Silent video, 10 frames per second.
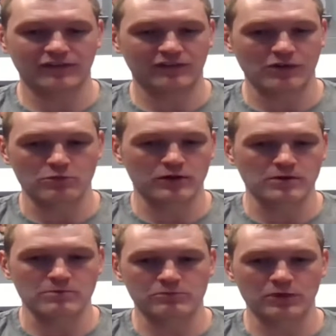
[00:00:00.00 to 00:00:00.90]
So
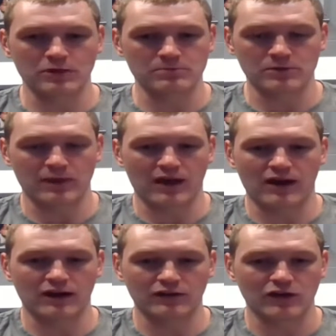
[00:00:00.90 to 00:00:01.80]
we're really prepared.